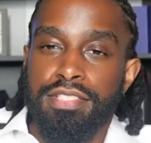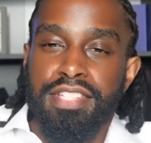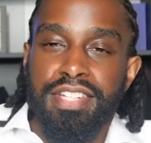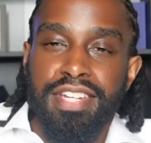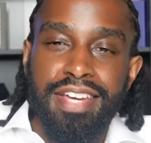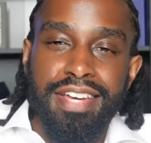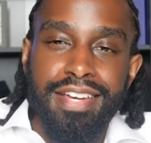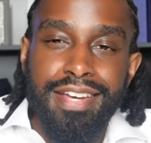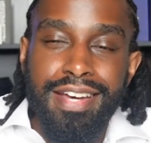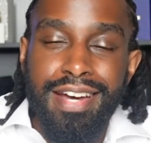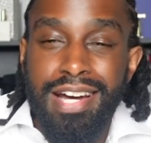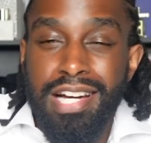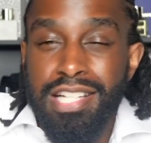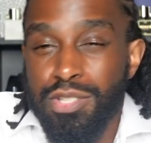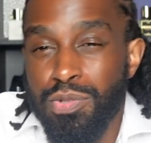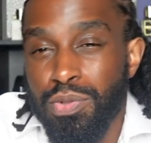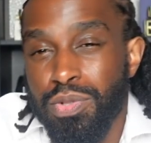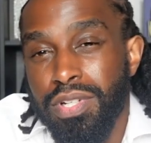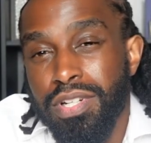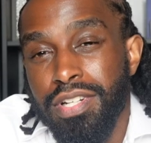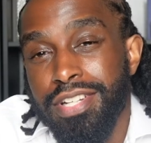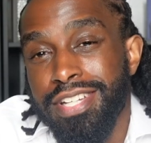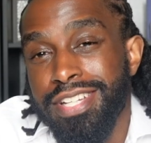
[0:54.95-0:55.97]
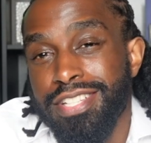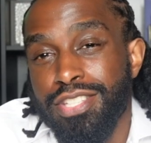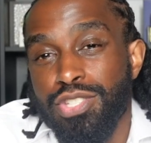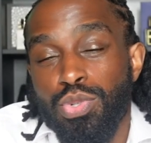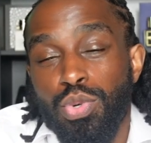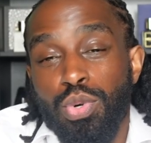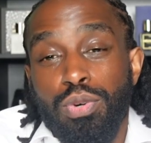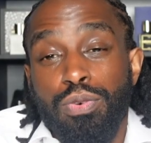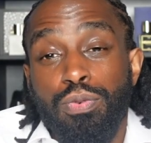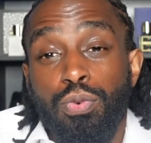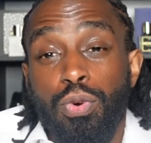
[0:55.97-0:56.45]
Today guys, we're going to get
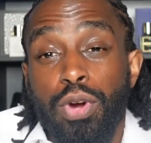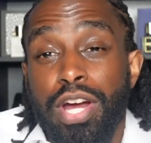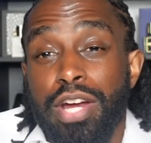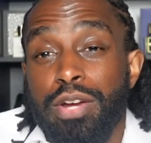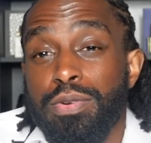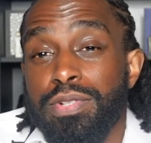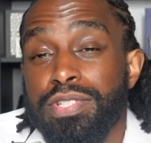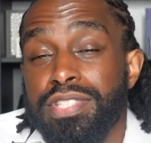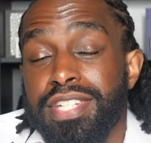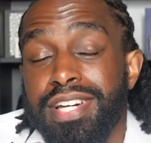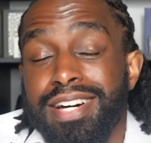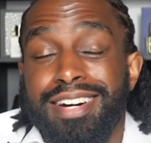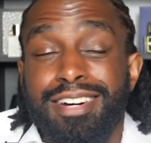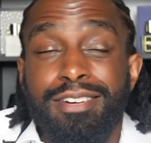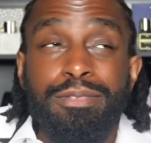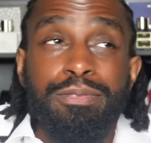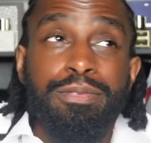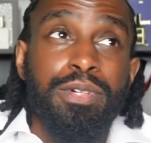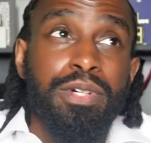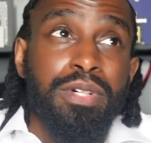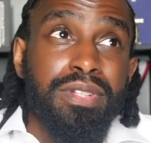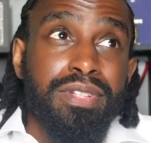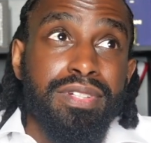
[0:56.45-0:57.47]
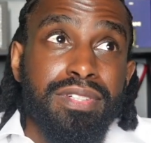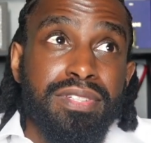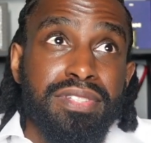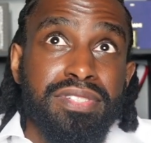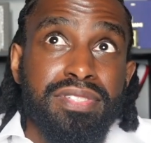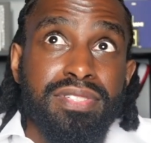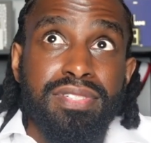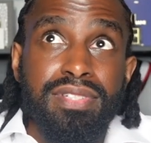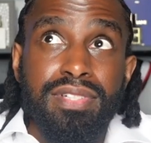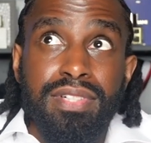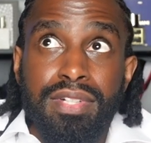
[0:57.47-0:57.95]
into a fragrance that I feel
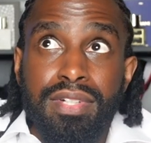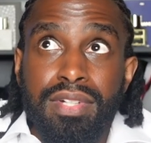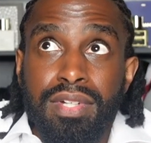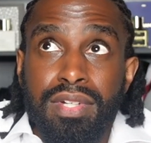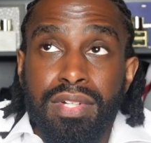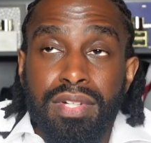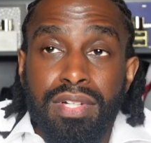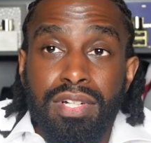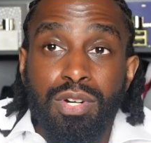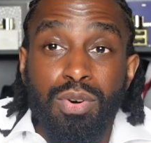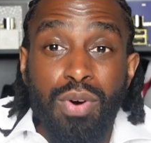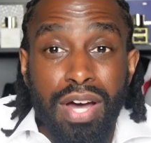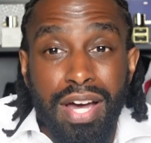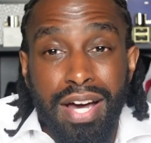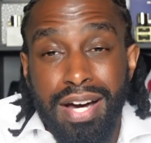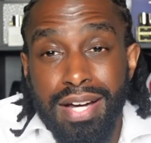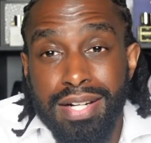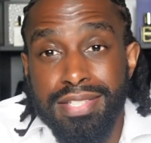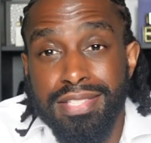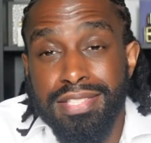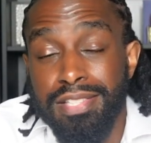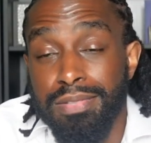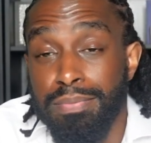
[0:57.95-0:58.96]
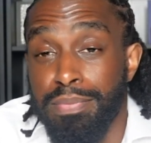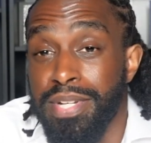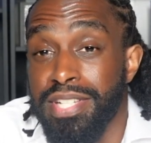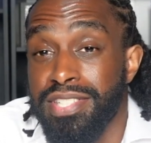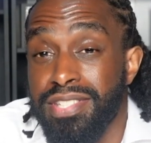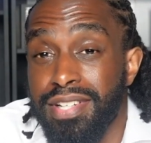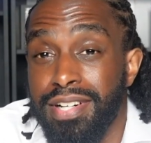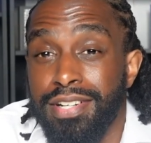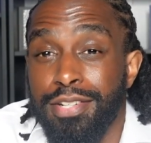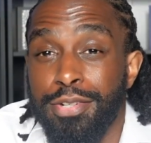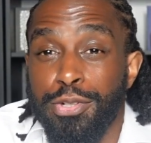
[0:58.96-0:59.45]
is quite honestly
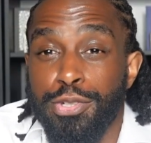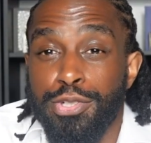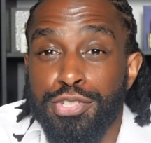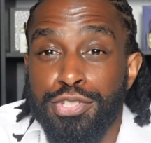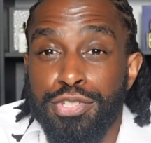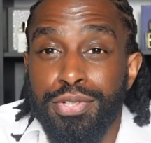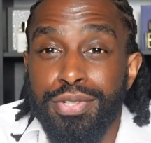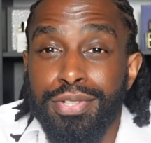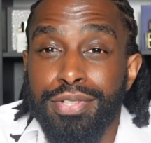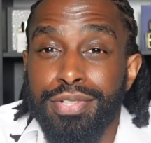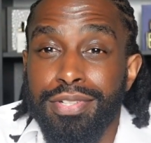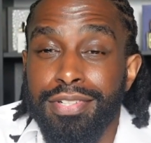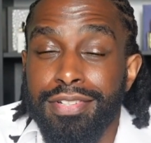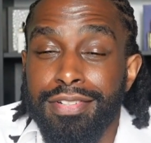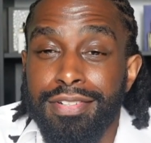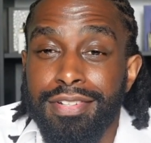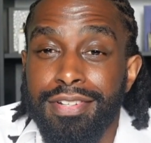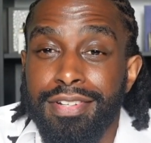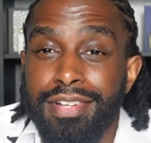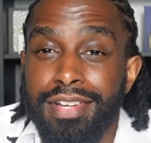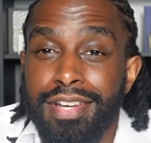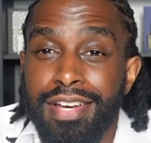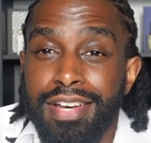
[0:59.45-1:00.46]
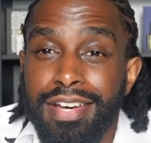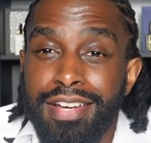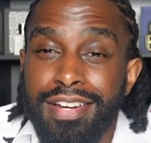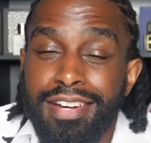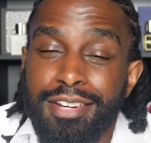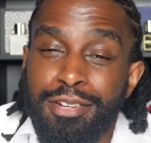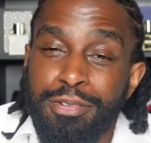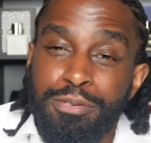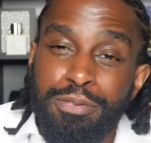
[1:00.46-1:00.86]
misunderstood. And I